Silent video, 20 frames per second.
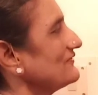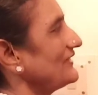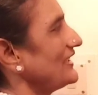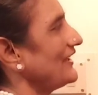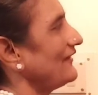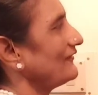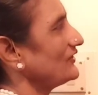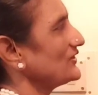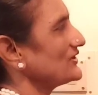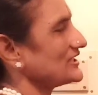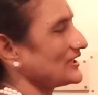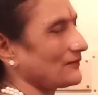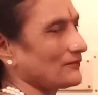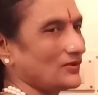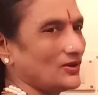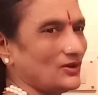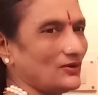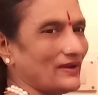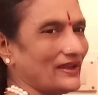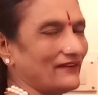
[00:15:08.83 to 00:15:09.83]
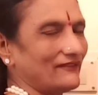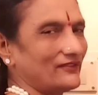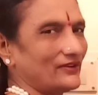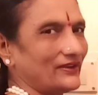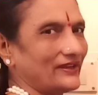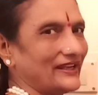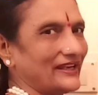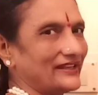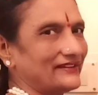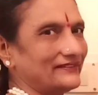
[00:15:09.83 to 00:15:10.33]
have to somehow I have to
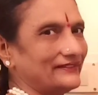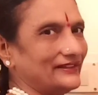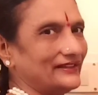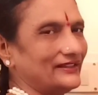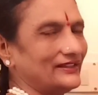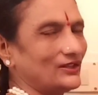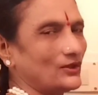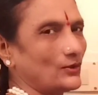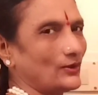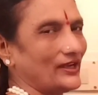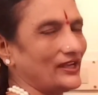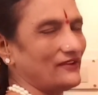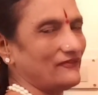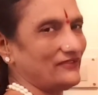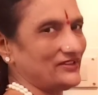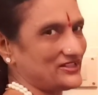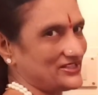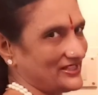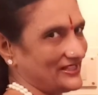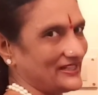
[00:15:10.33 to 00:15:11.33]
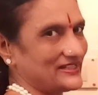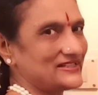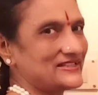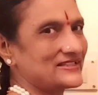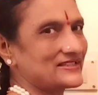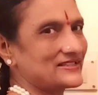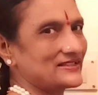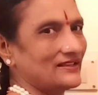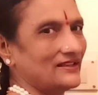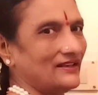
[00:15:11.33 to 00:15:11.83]
get the
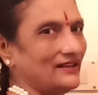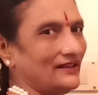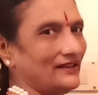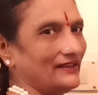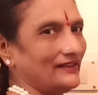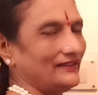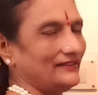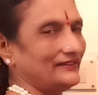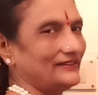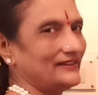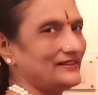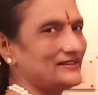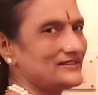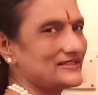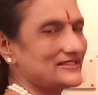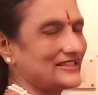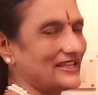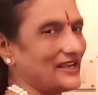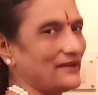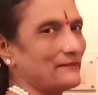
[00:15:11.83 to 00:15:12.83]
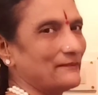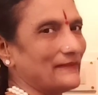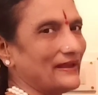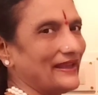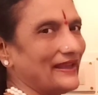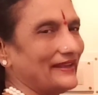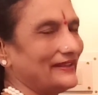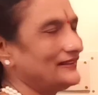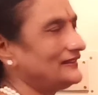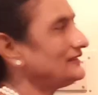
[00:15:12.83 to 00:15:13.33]
coefficients in the same
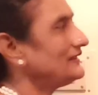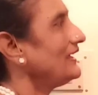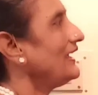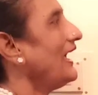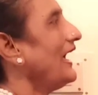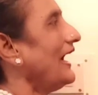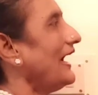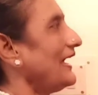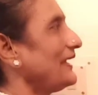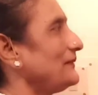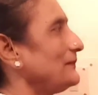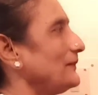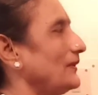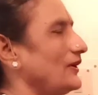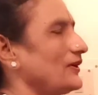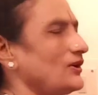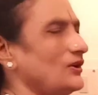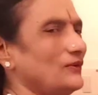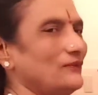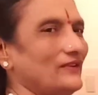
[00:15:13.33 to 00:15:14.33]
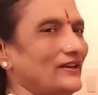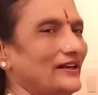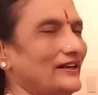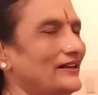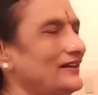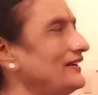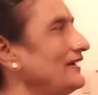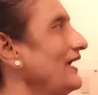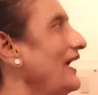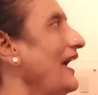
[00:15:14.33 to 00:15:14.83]
manner, and
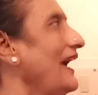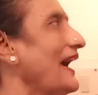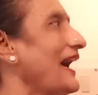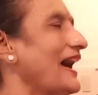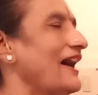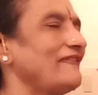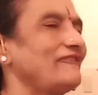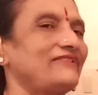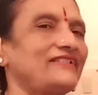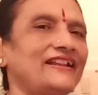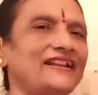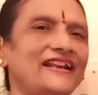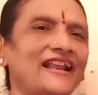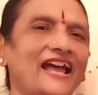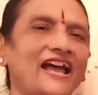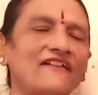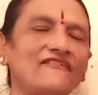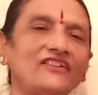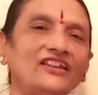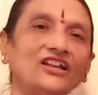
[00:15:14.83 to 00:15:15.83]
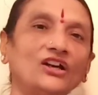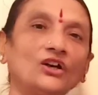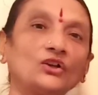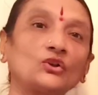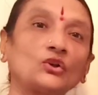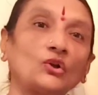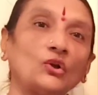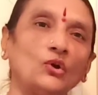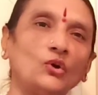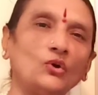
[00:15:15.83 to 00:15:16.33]
moreover, after having
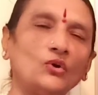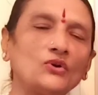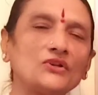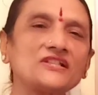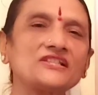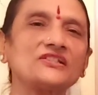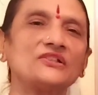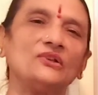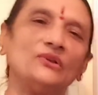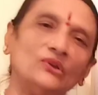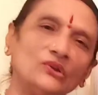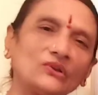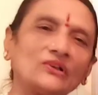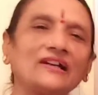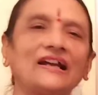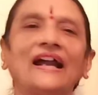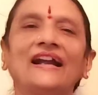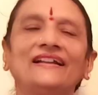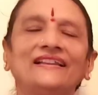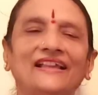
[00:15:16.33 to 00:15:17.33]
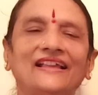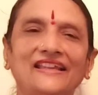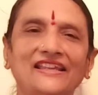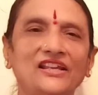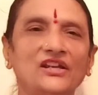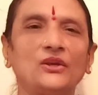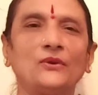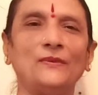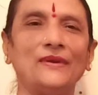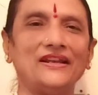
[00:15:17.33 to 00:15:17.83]
a close look at the
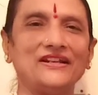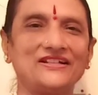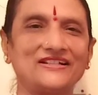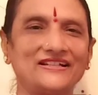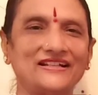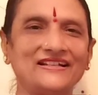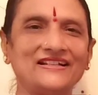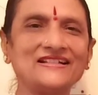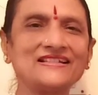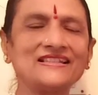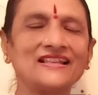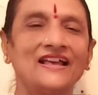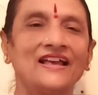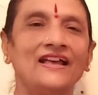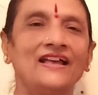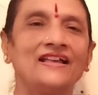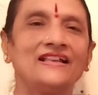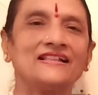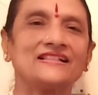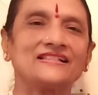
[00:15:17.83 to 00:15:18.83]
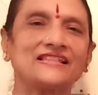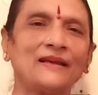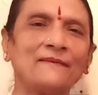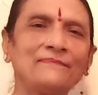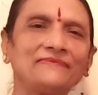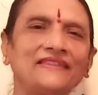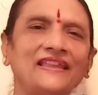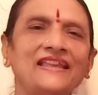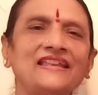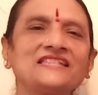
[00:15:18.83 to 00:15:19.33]
equations,
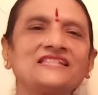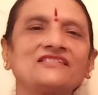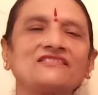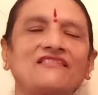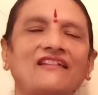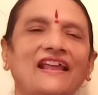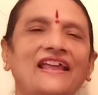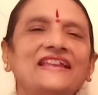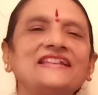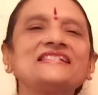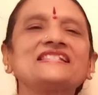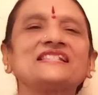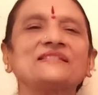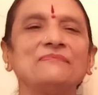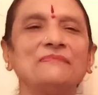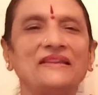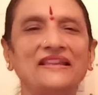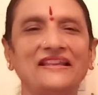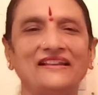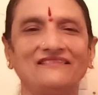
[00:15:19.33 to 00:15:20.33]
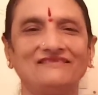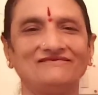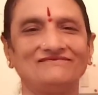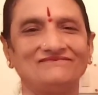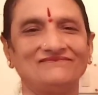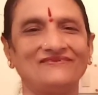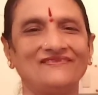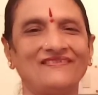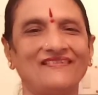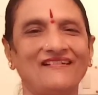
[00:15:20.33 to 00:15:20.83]
something strikes me.
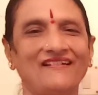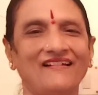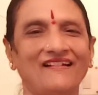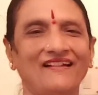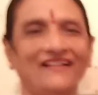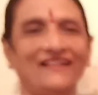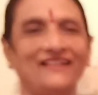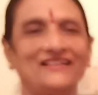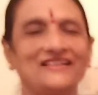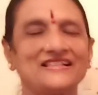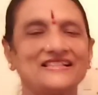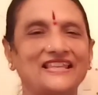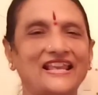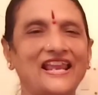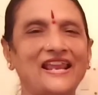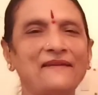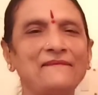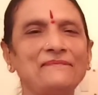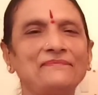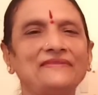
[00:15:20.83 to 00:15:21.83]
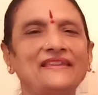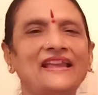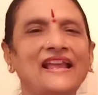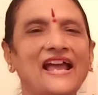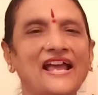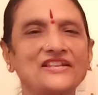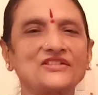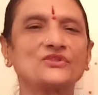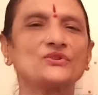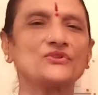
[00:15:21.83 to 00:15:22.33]
Same thing
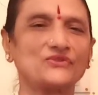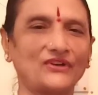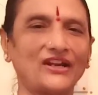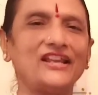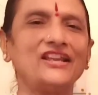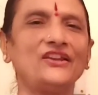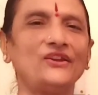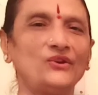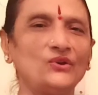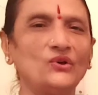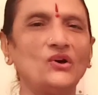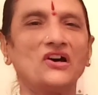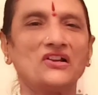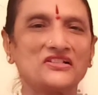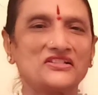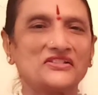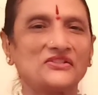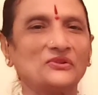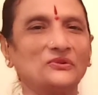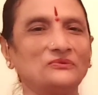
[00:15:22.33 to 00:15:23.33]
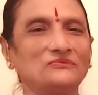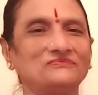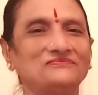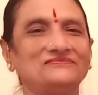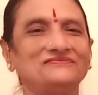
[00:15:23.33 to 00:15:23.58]
has to strike you also.